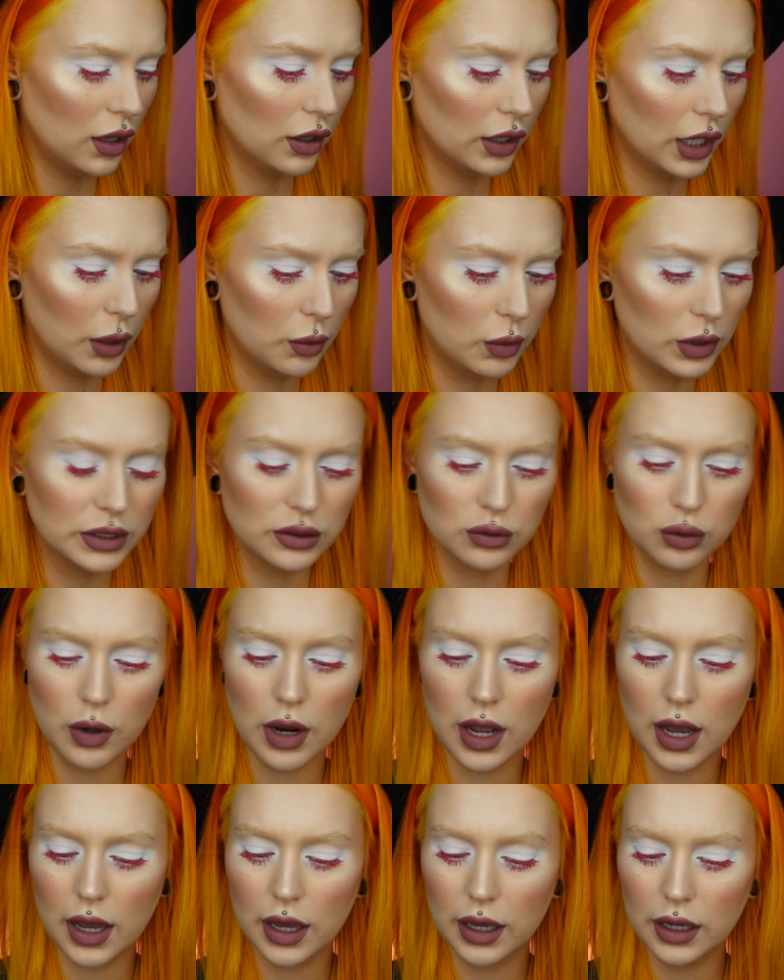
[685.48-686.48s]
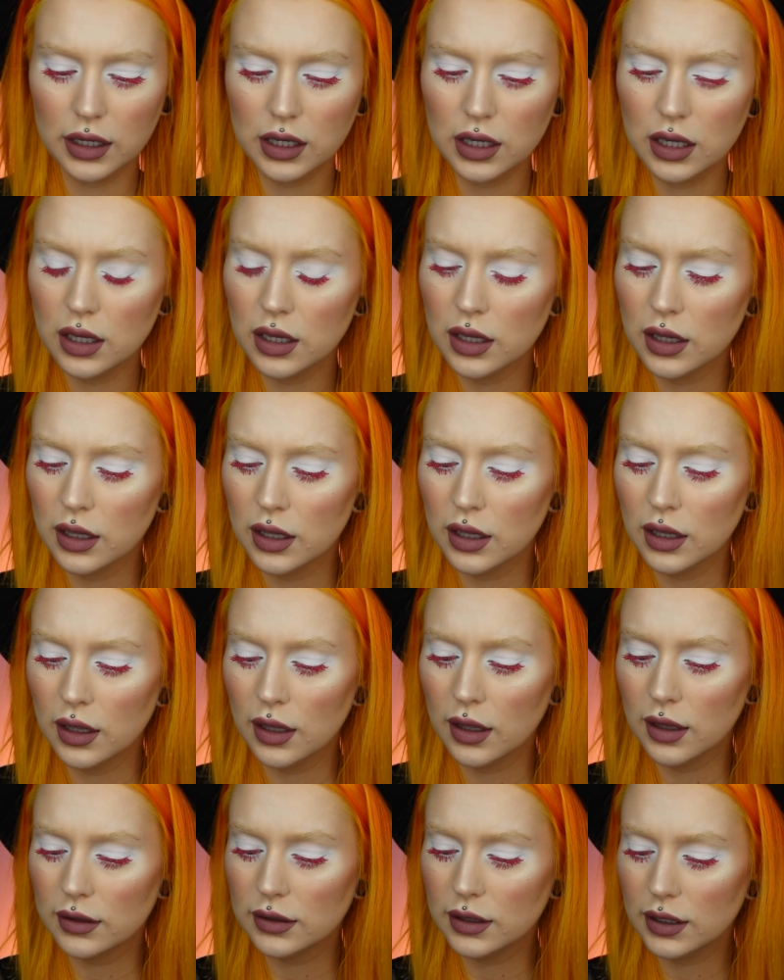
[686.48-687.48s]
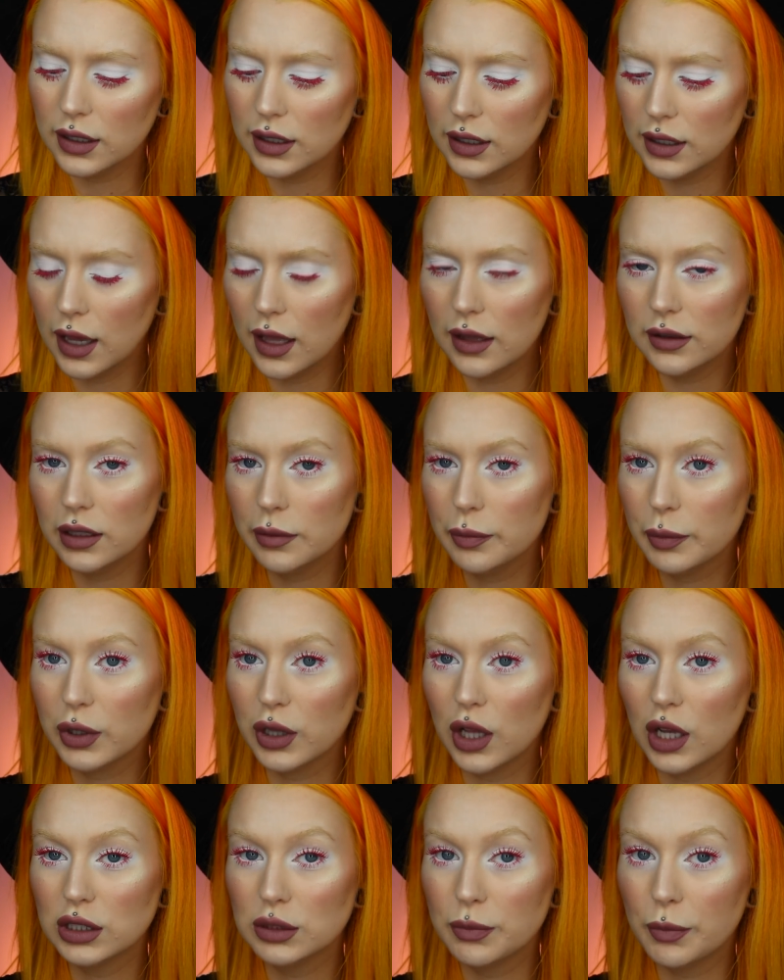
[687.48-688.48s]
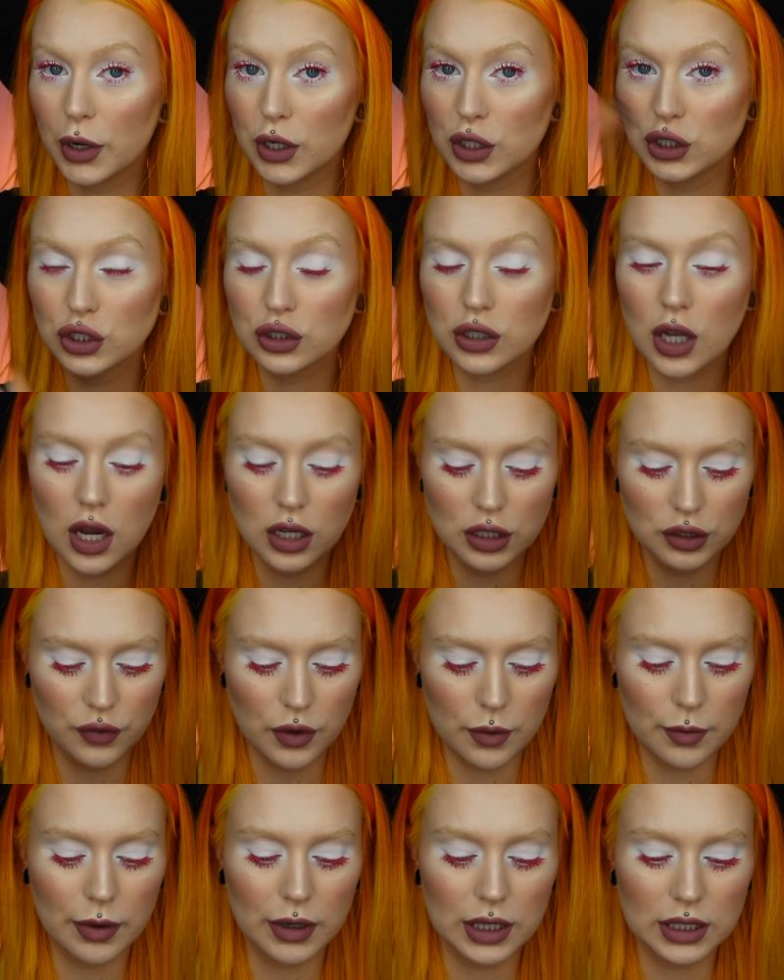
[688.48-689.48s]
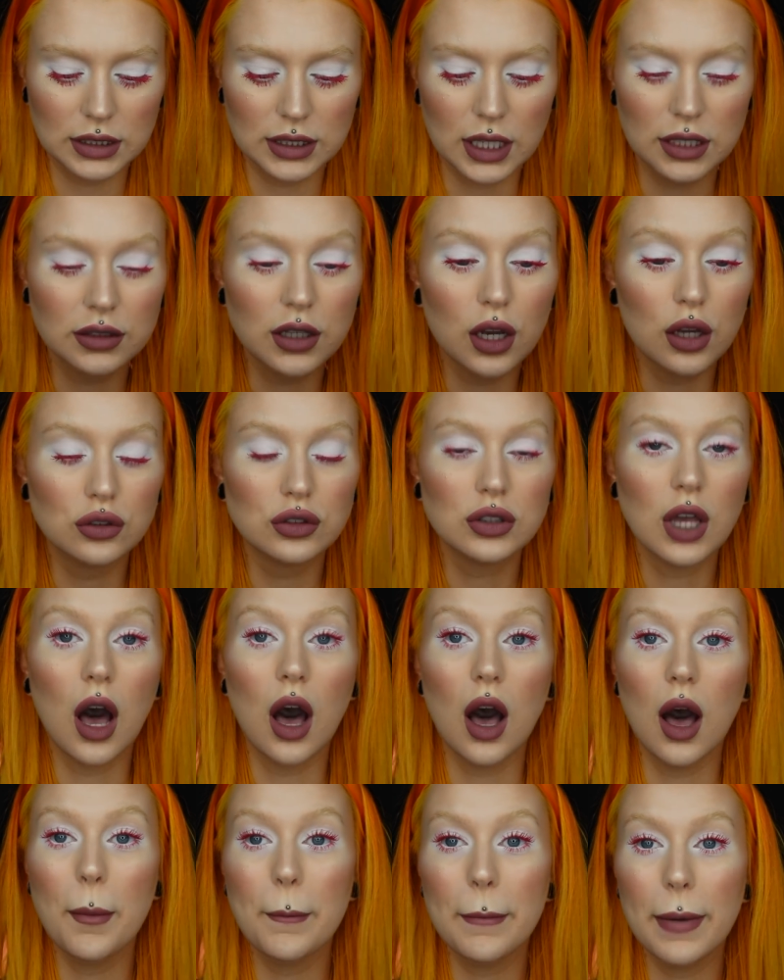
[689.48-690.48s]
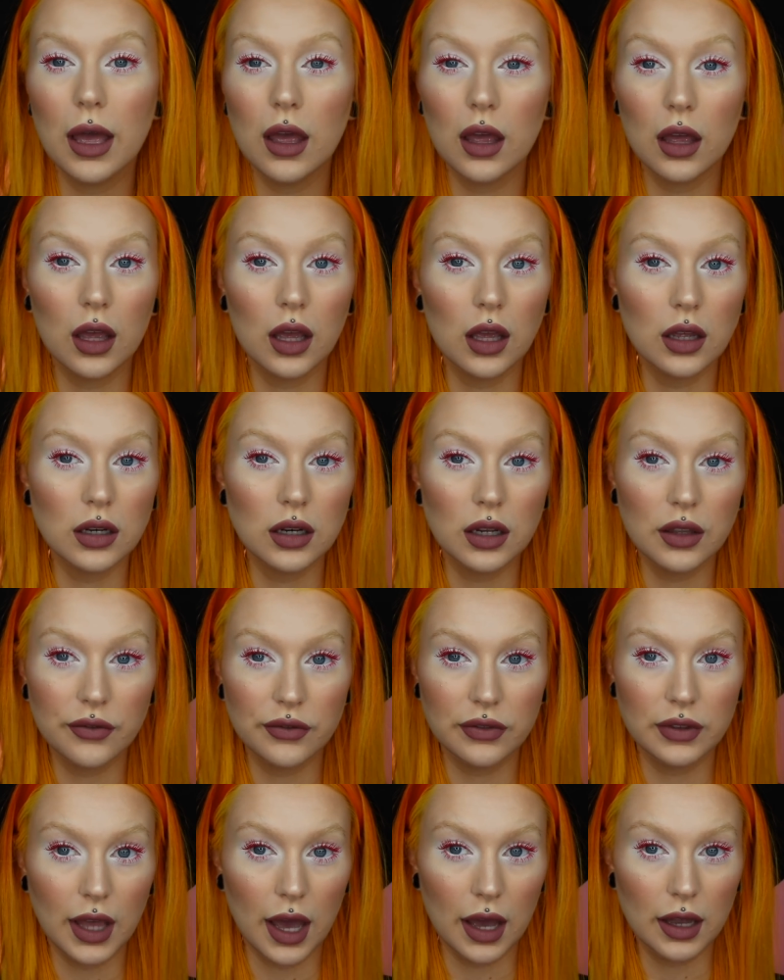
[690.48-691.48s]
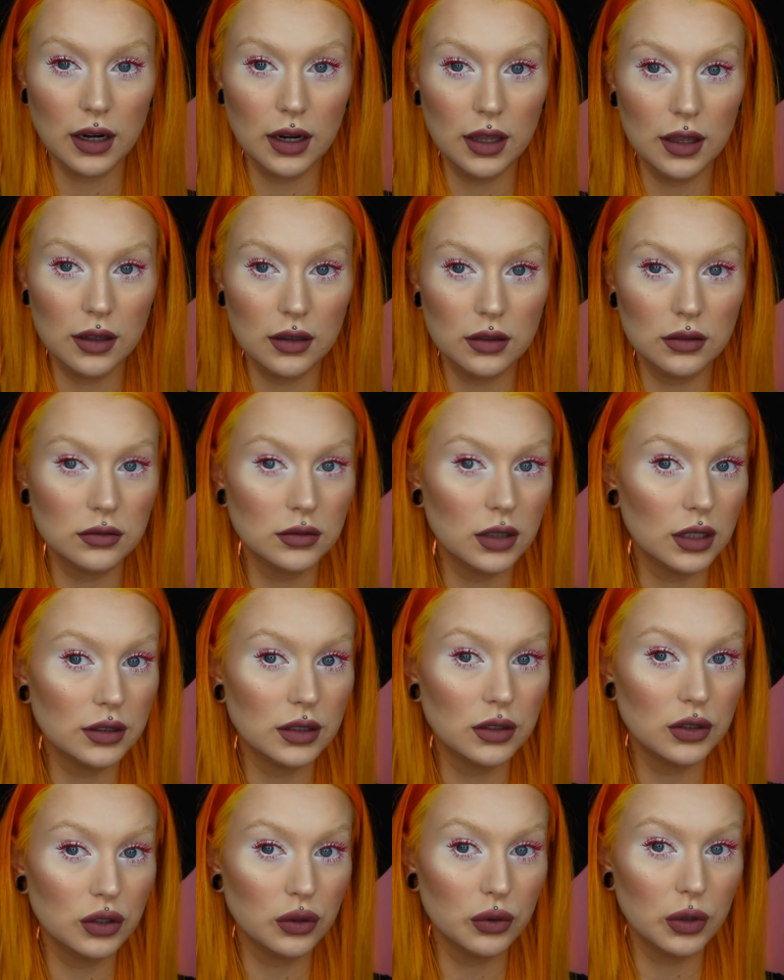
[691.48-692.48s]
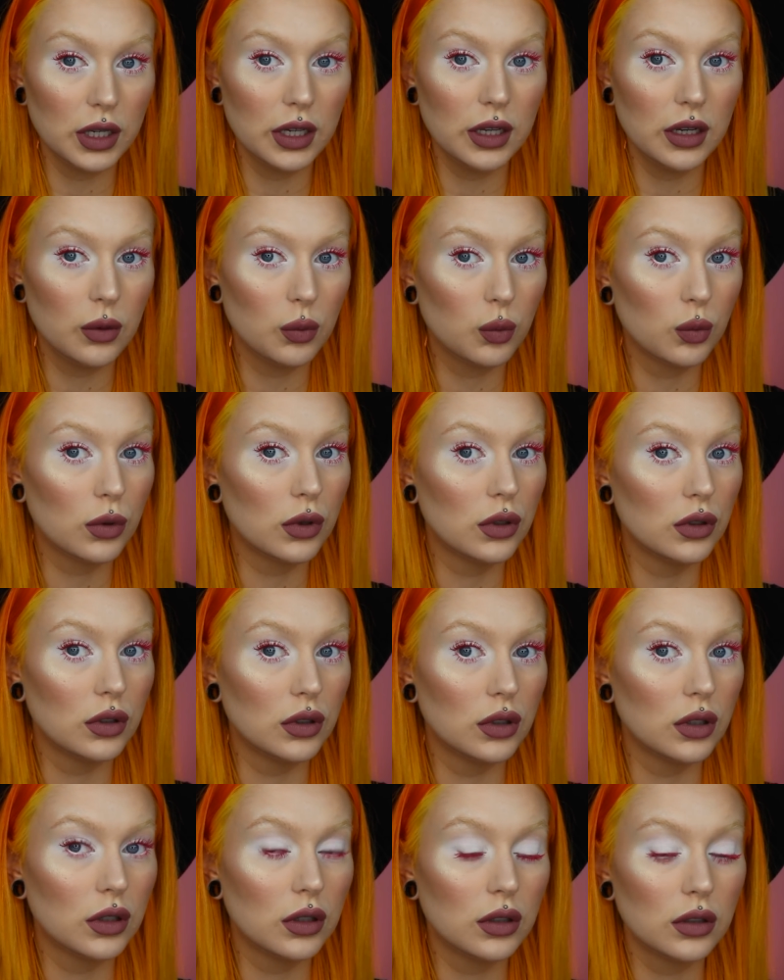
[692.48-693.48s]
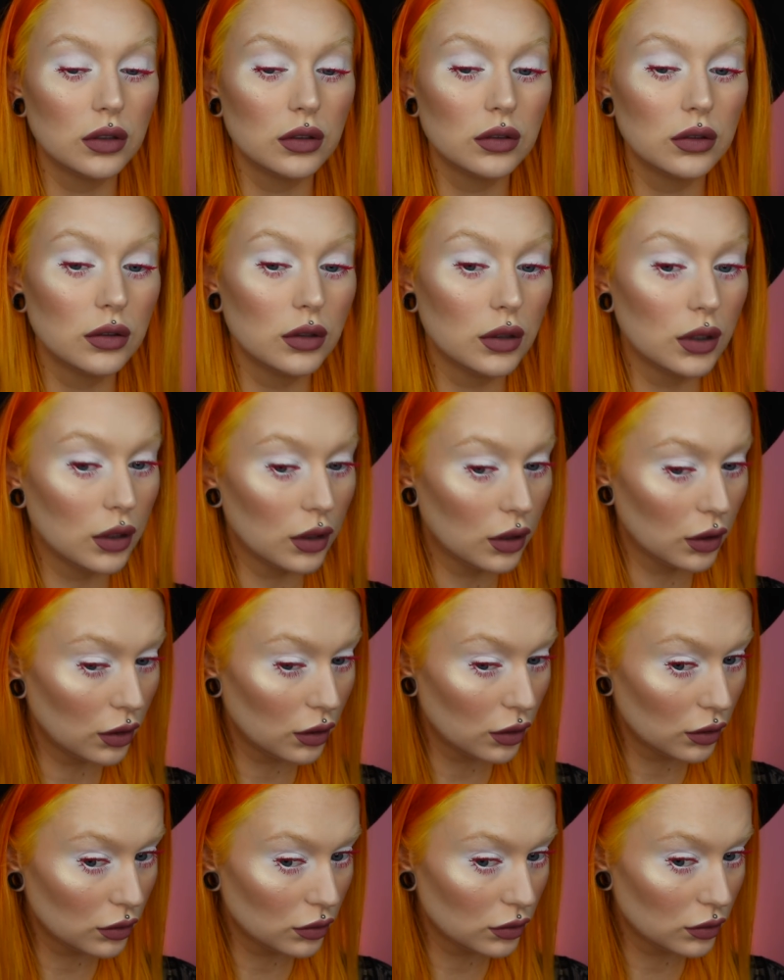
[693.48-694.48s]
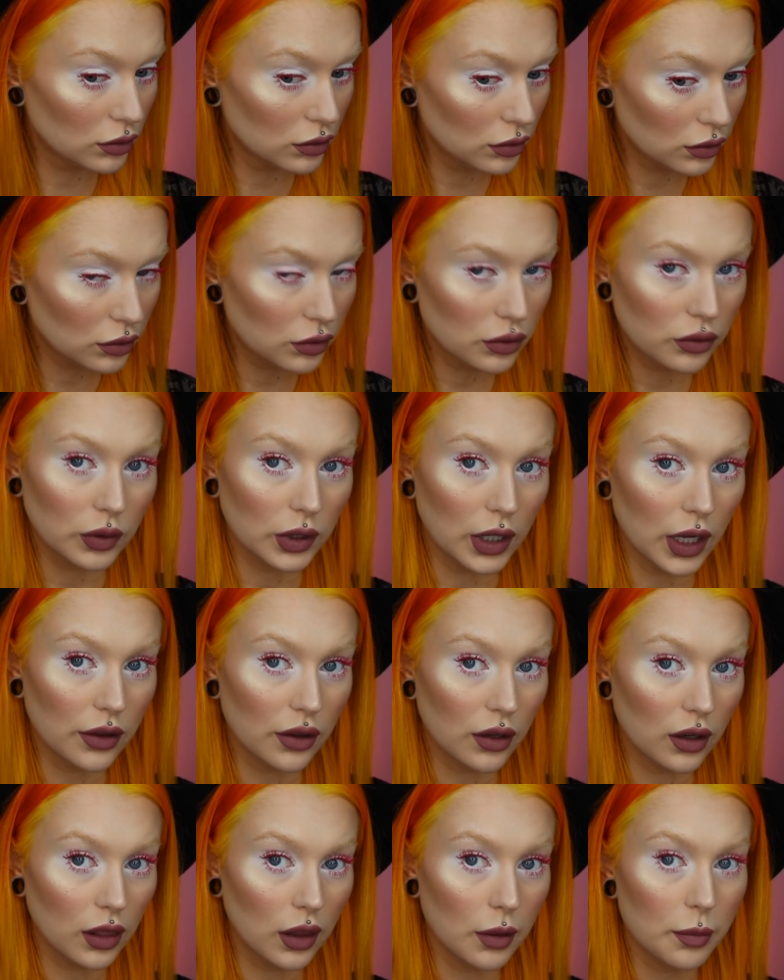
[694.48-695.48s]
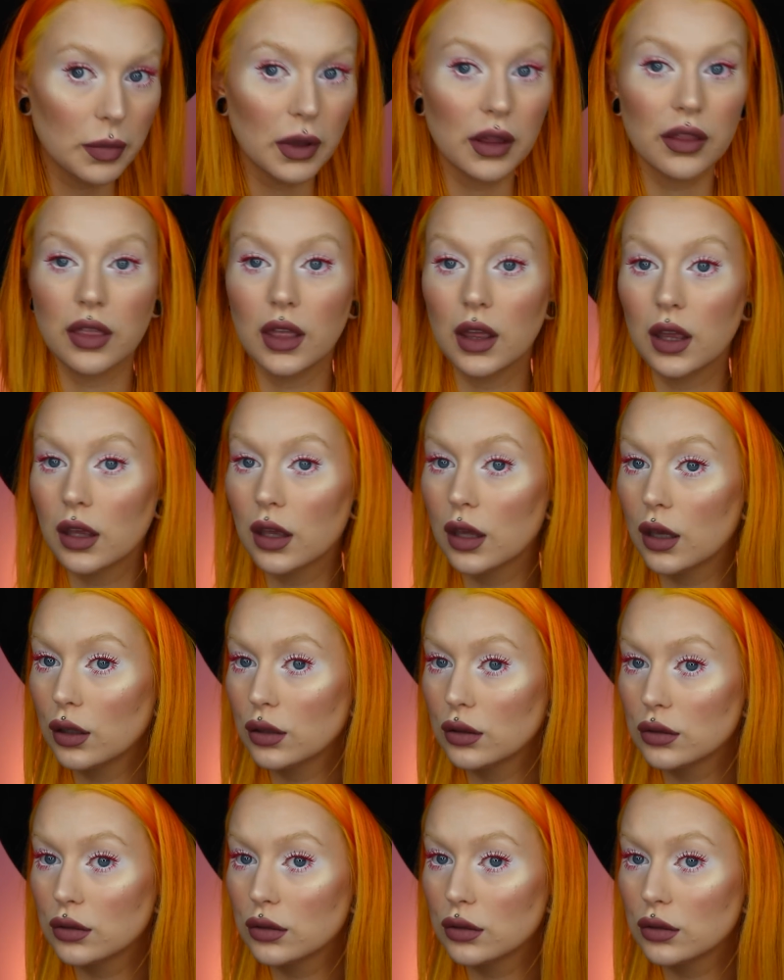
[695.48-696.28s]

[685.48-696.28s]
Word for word: Okay, we'll try the lip gloss butterscotch from Anastasia on top. And if that doesn't do it, we'll do another lip, I think.